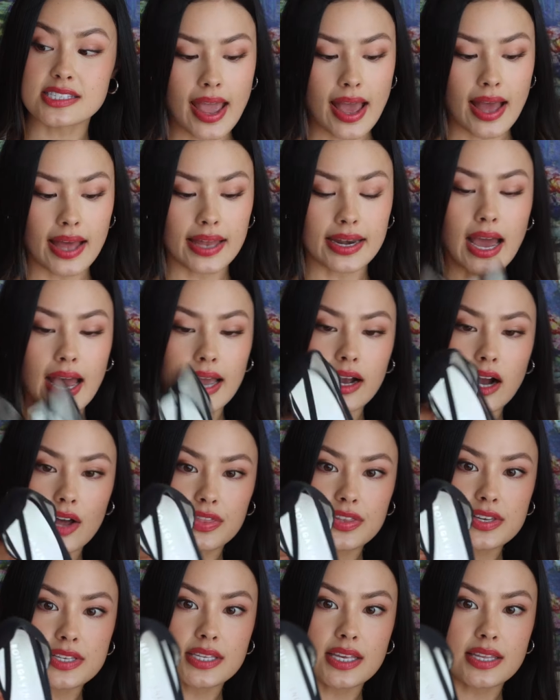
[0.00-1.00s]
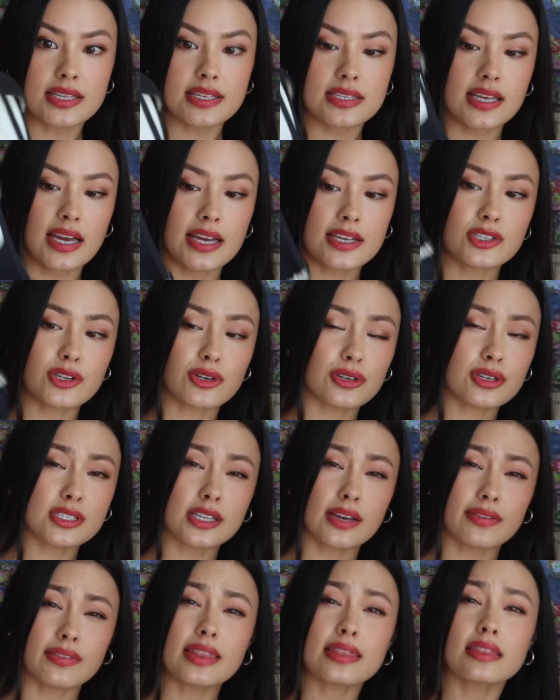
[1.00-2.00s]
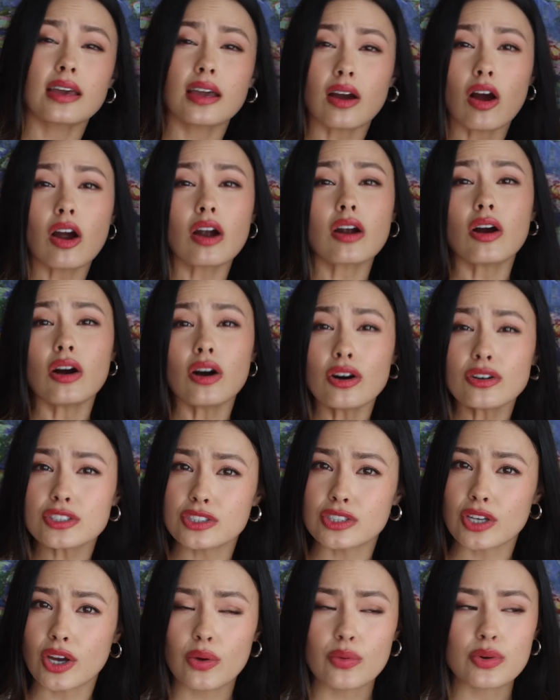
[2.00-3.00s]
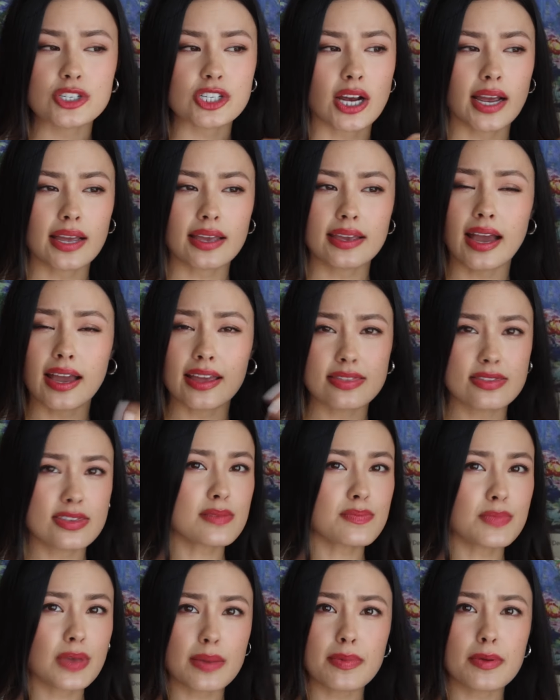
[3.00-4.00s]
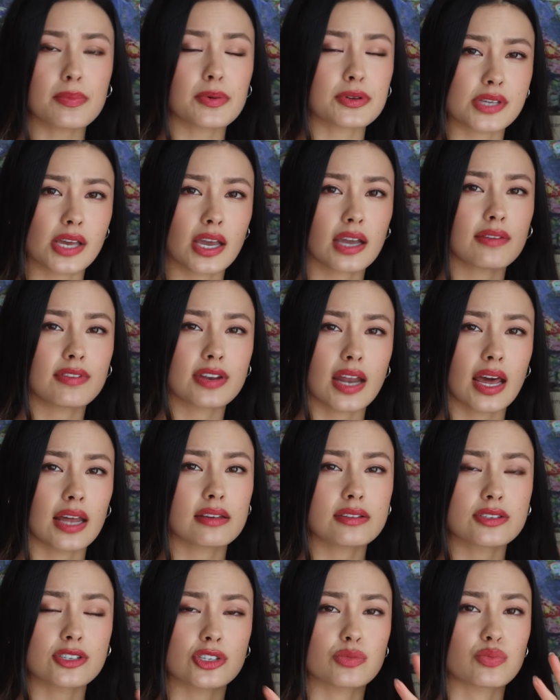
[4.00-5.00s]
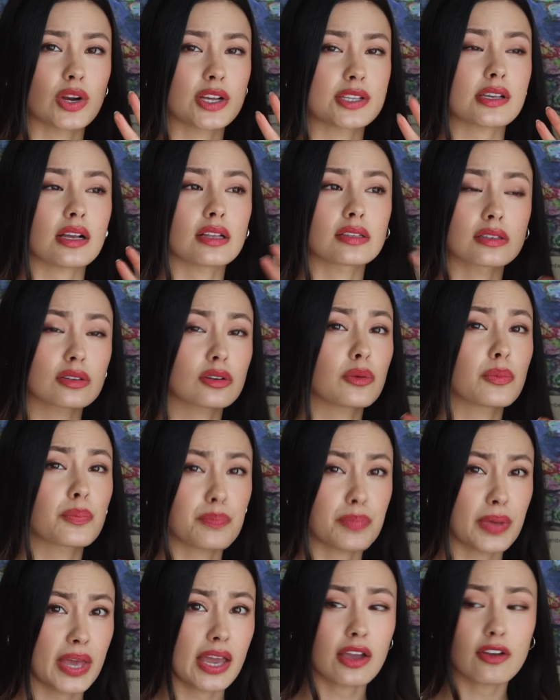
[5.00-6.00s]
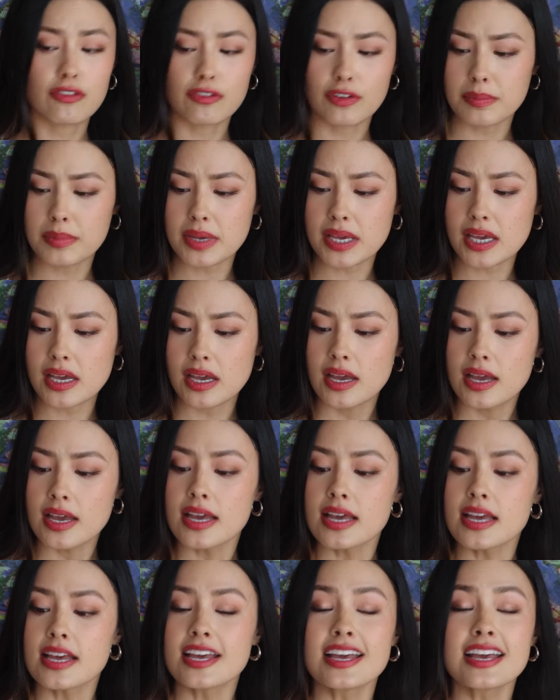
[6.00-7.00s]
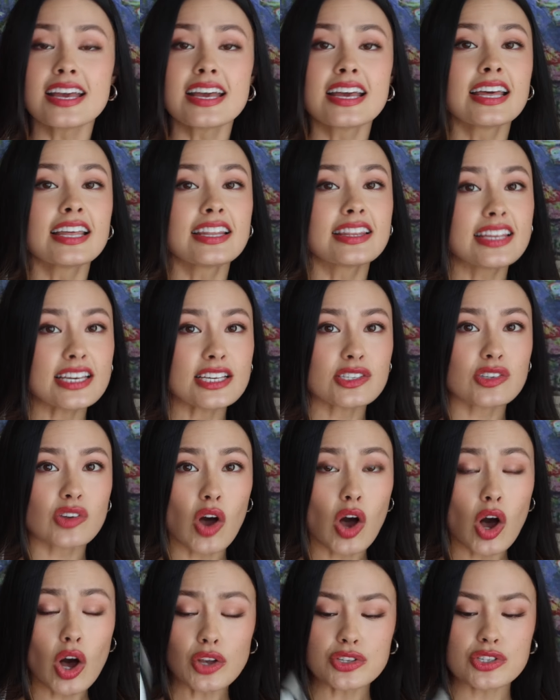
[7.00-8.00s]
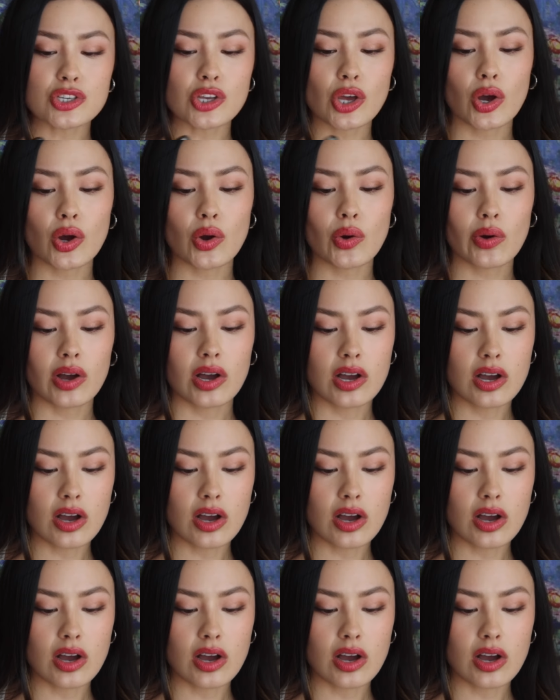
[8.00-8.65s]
and I got these in the size 37. They are also, which I think maybe Bottega Veneta just runs a little big for me. These also